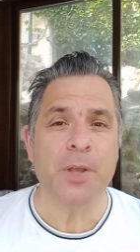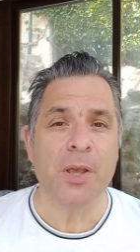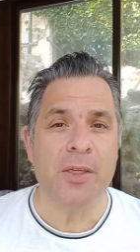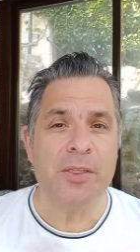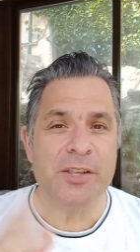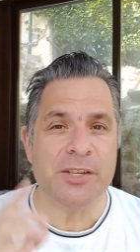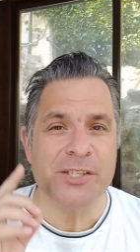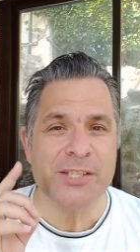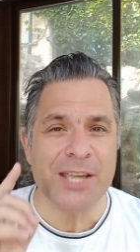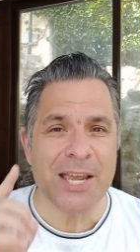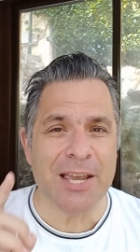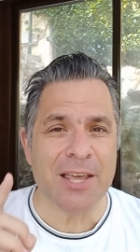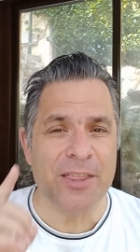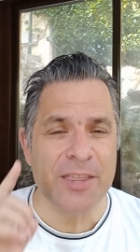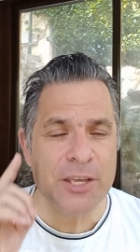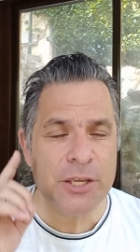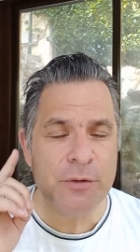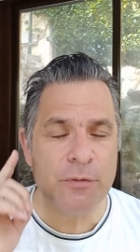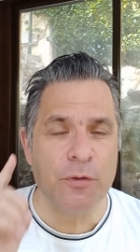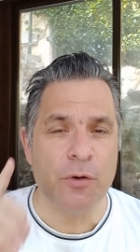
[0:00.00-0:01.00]
The second
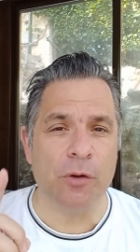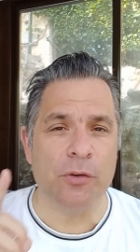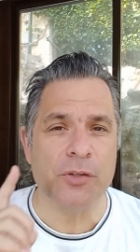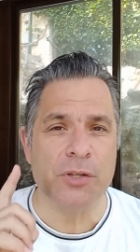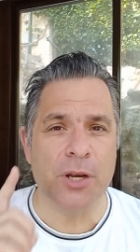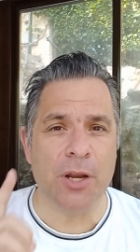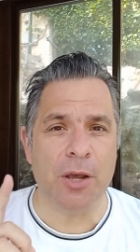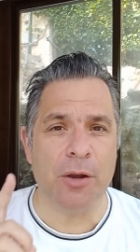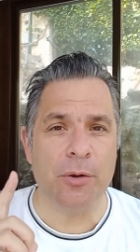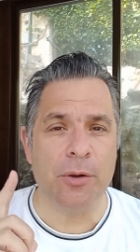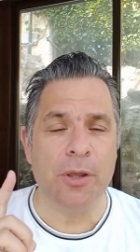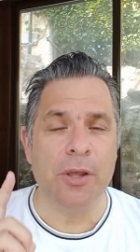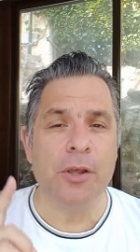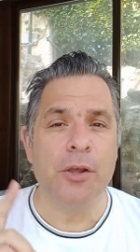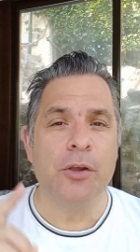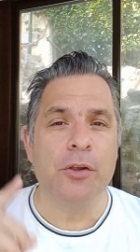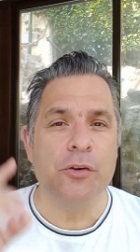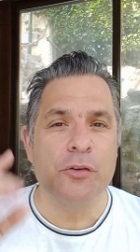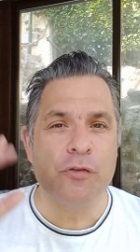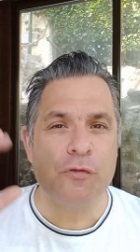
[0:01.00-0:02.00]
thing you've got to know,
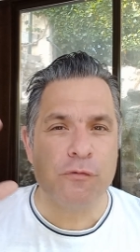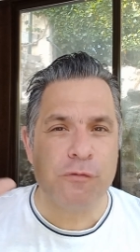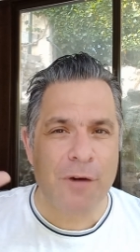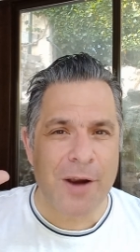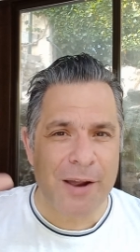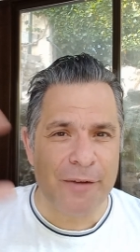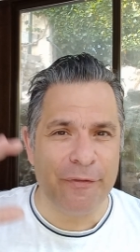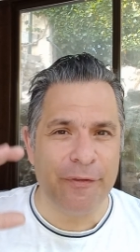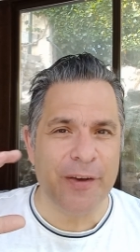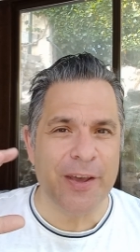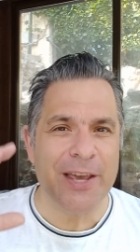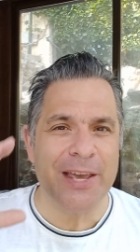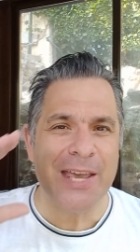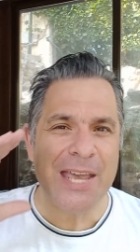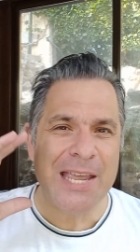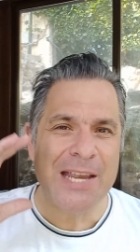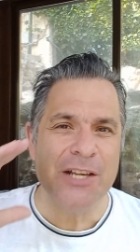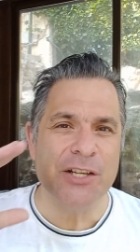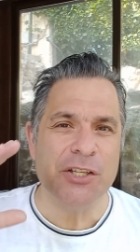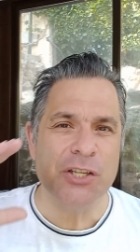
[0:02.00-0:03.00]
traffic
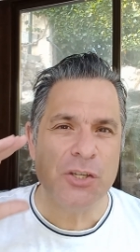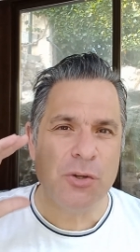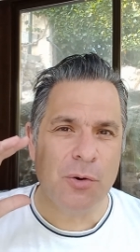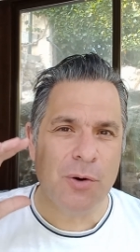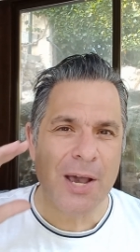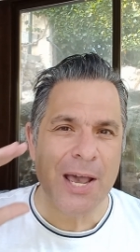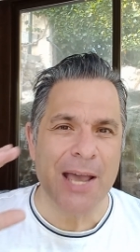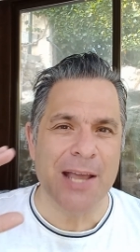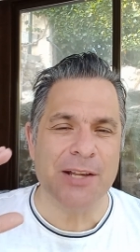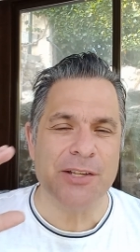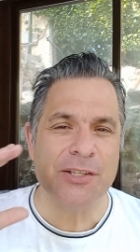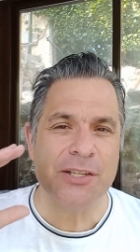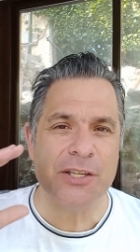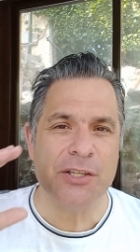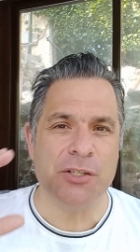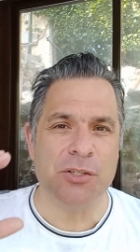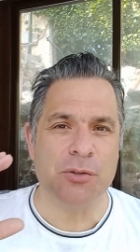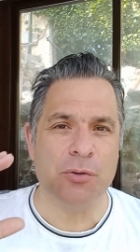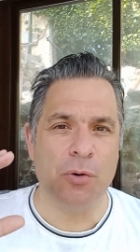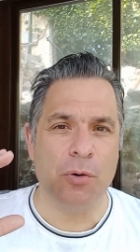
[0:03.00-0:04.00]
into your Etsy
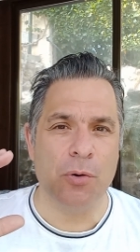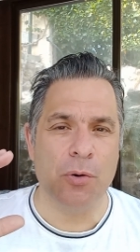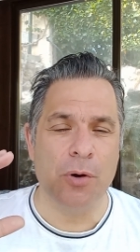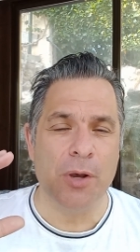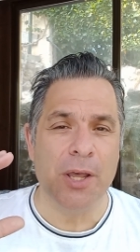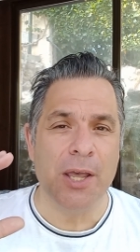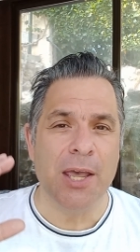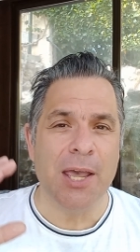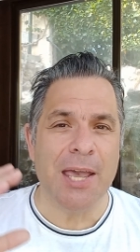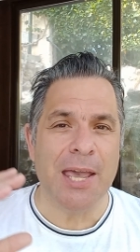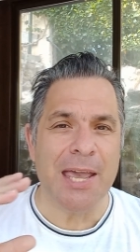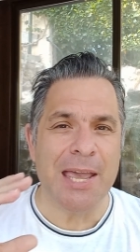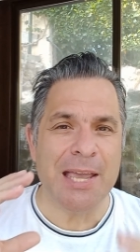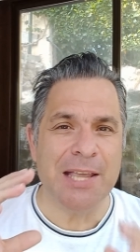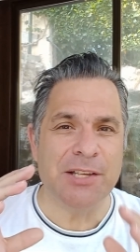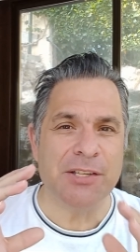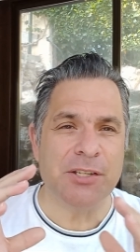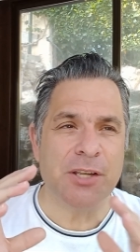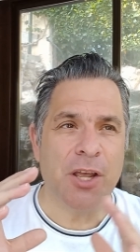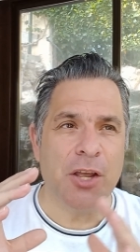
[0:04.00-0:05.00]
store
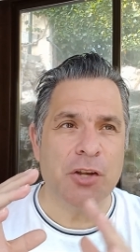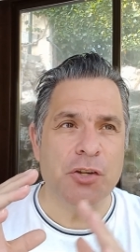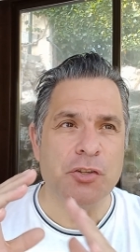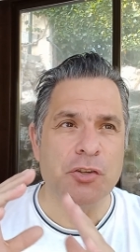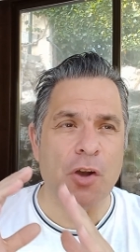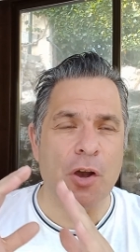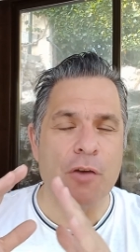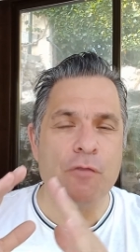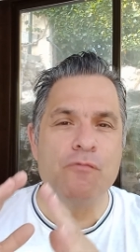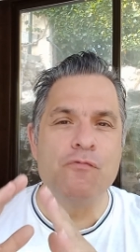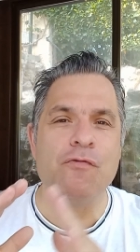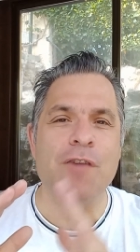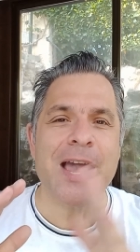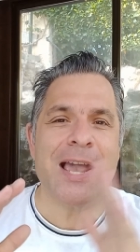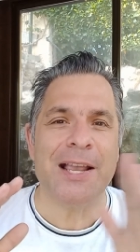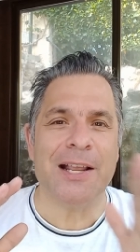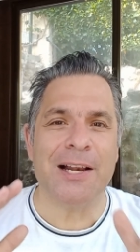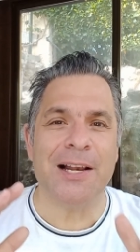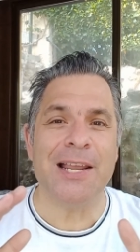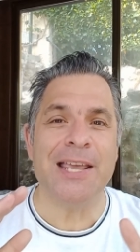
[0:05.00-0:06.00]
is
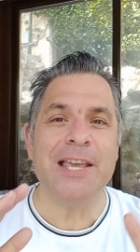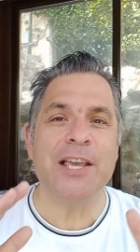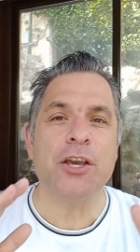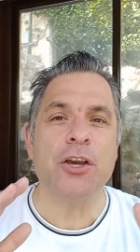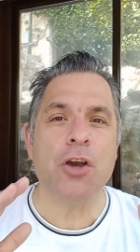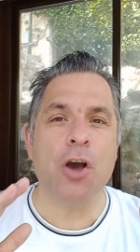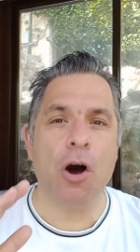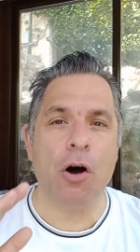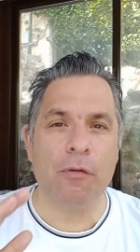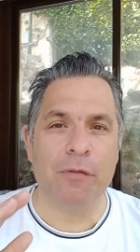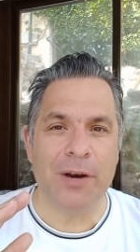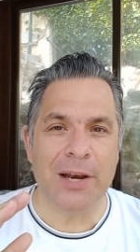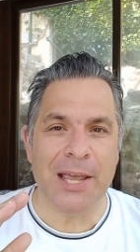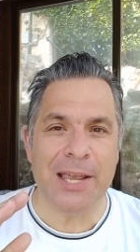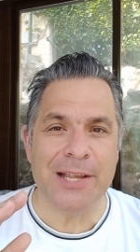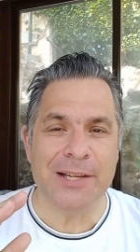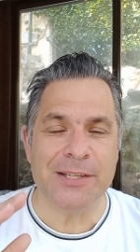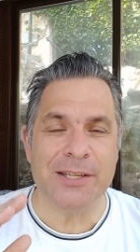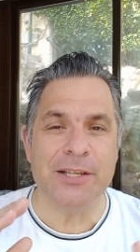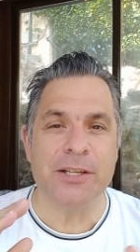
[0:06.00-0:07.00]
directly
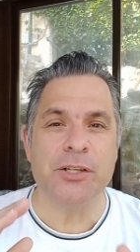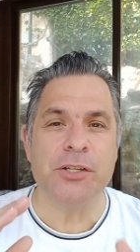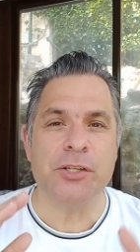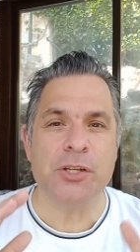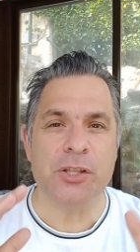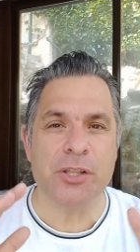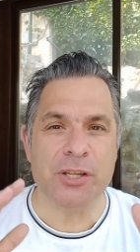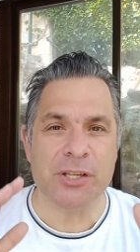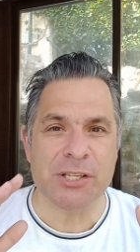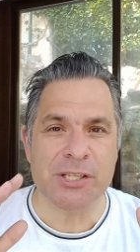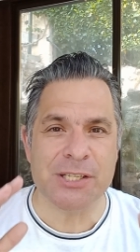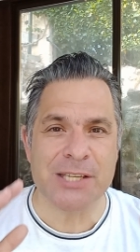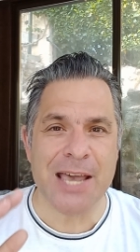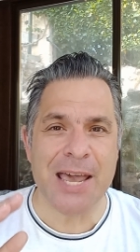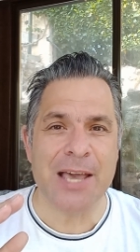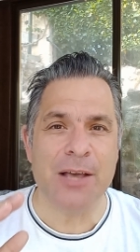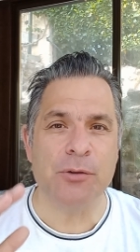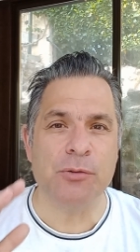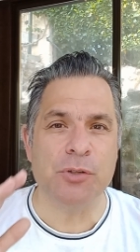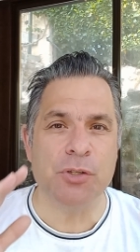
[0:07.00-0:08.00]
correlated to the
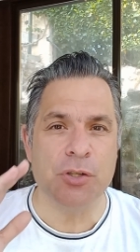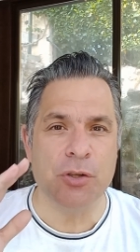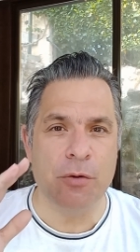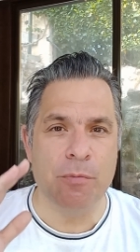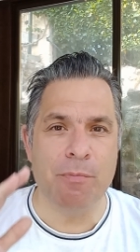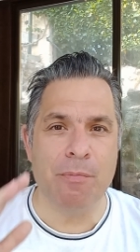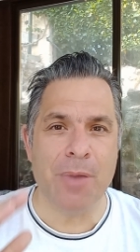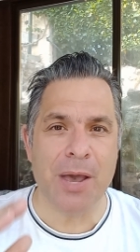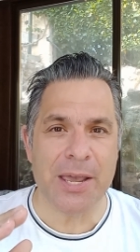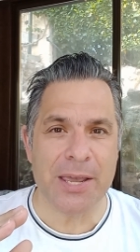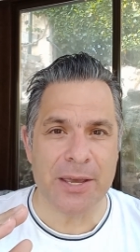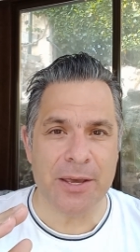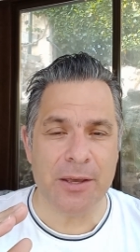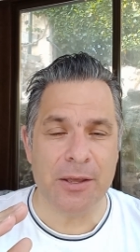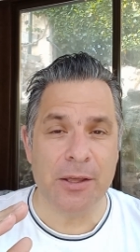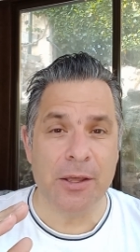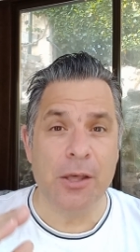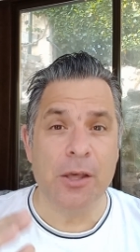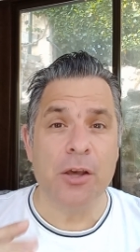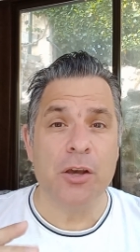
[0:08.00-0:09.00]
sales you make.
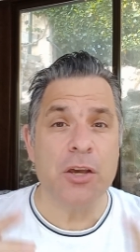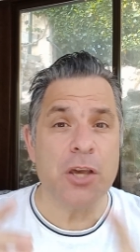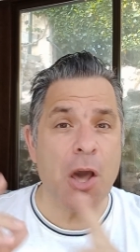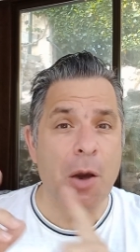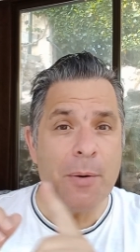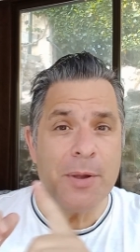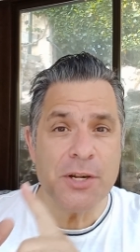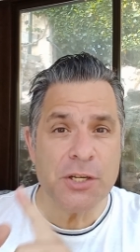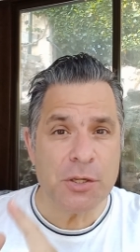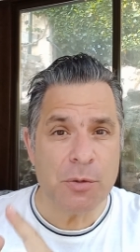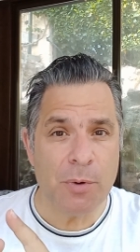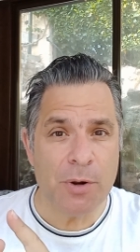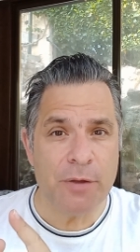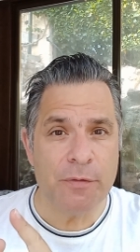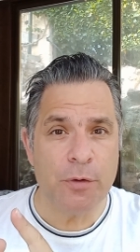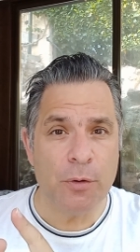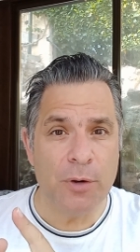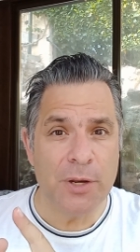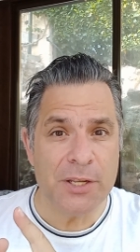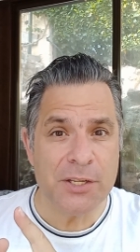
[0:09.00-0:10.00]
Go into one of
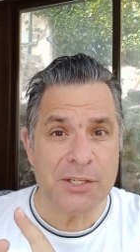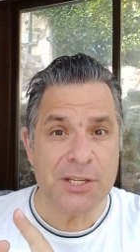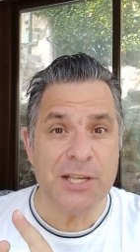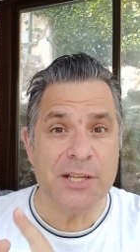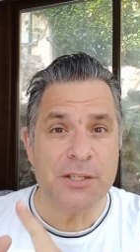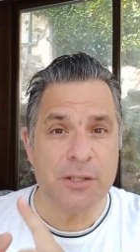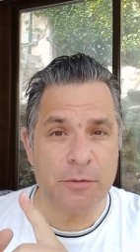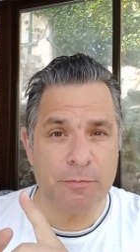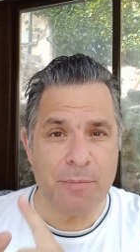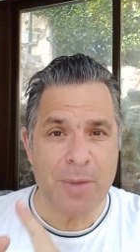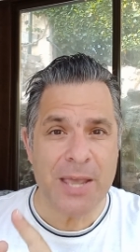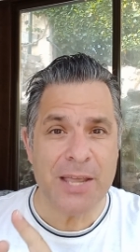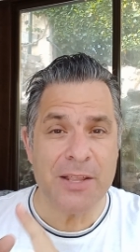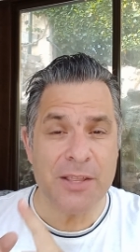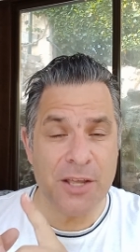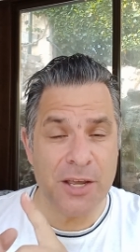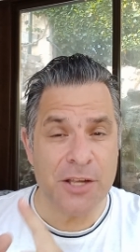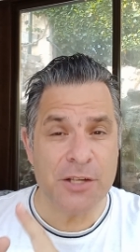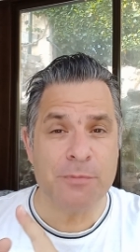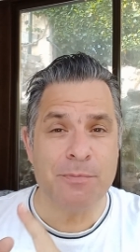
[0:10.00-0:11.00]
your listings that
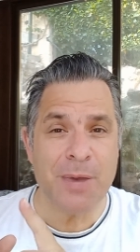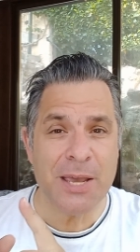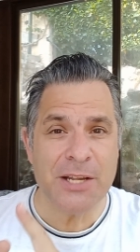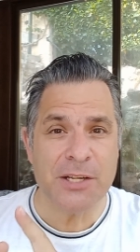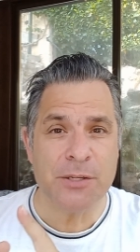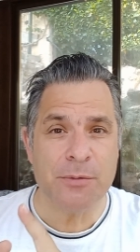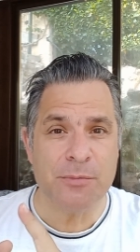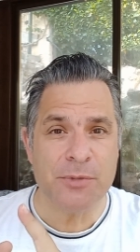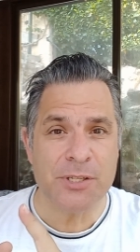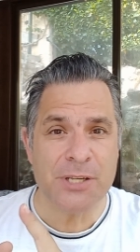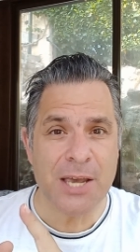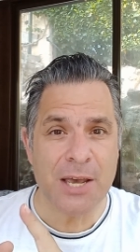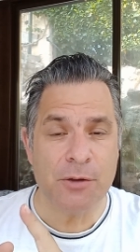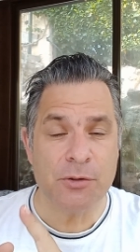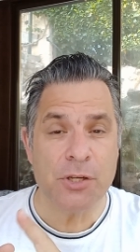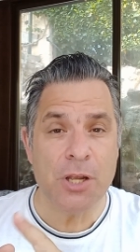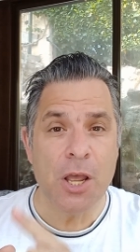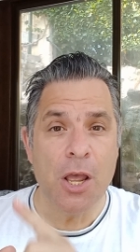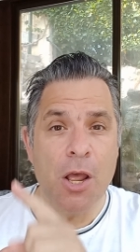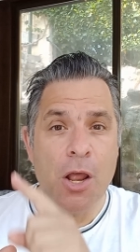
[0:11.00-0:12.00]
has made some sales.